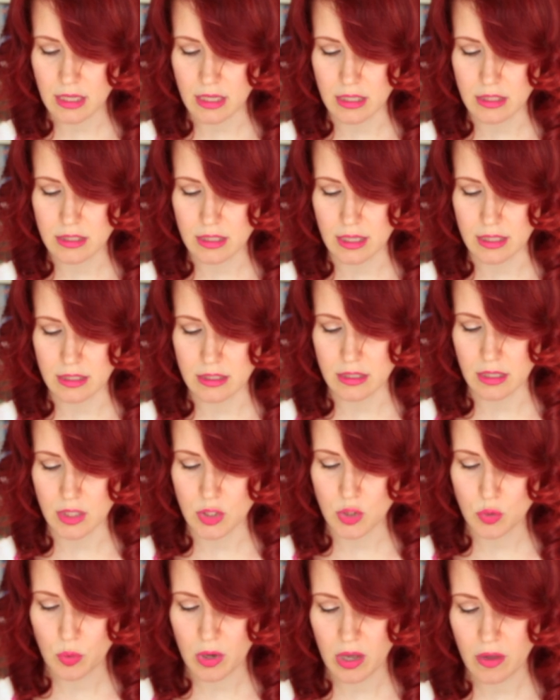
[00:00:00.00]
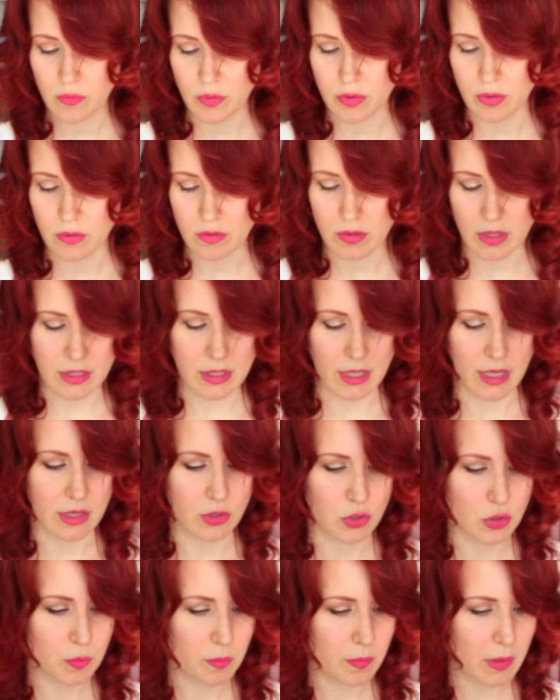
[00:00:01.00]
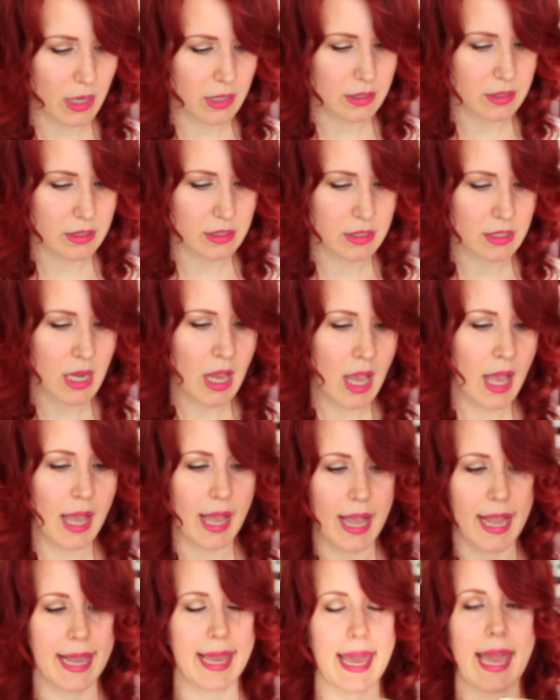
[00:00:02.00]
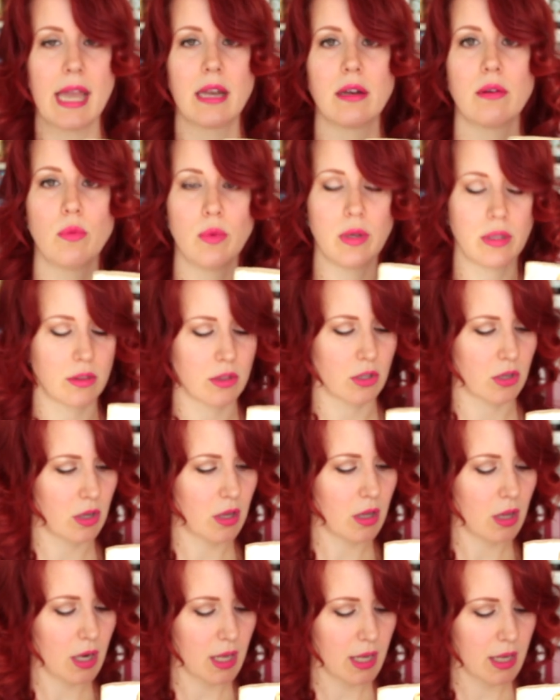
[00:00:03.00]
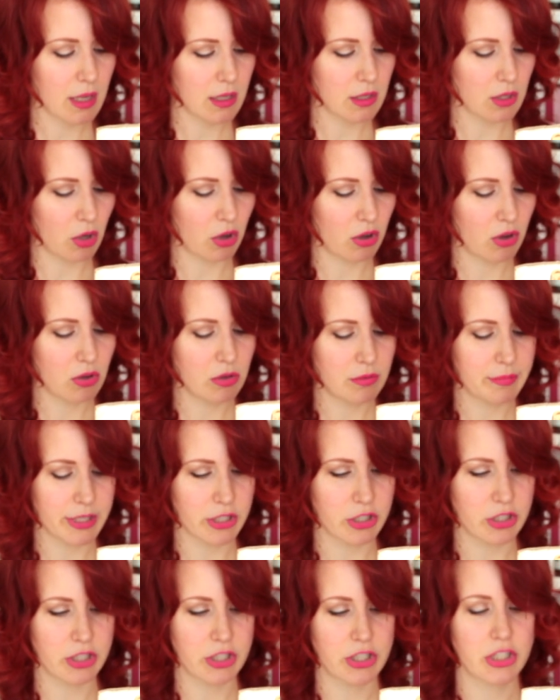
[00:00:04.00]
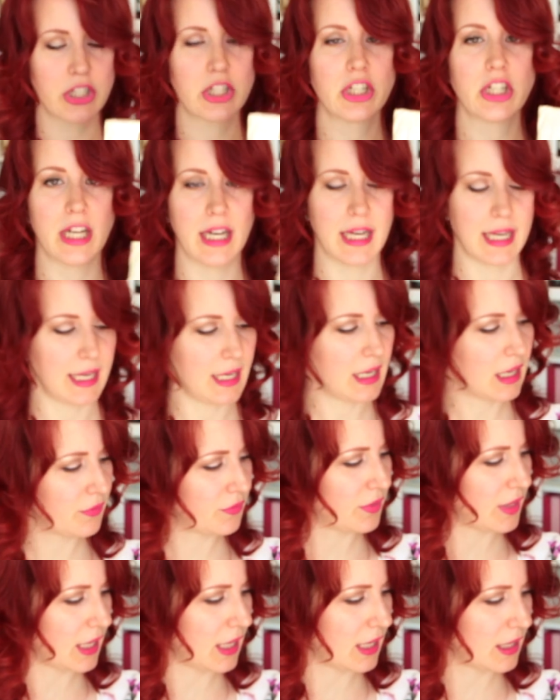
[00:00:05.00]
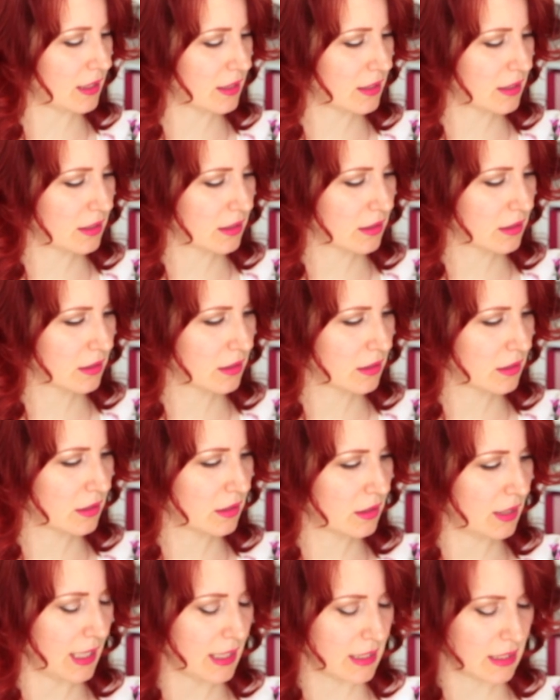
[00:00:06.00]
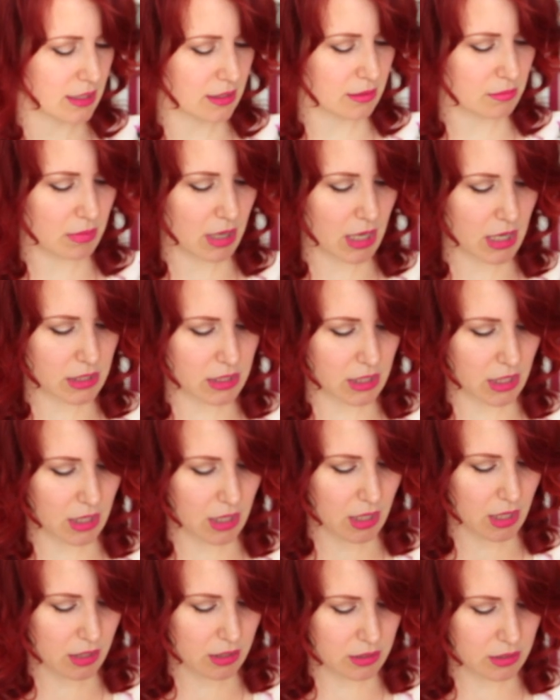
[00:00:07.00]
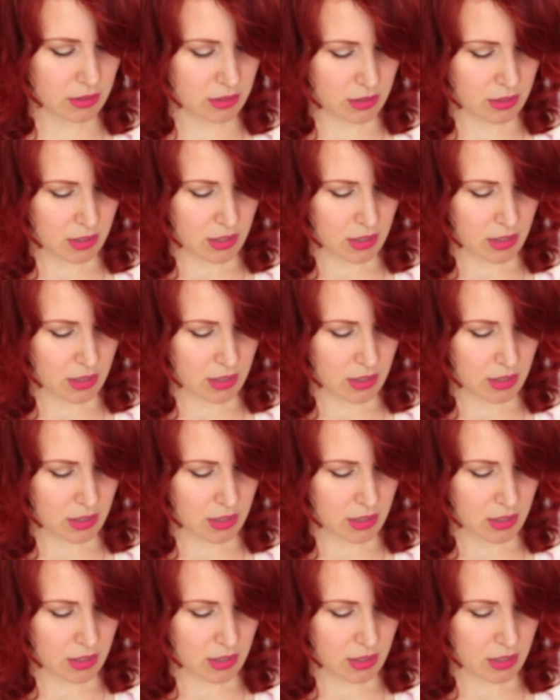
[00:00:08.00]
It's a size 12 with a 30-inch bust. Again, with the collar. Oh my gosh, I love this. It is amazing.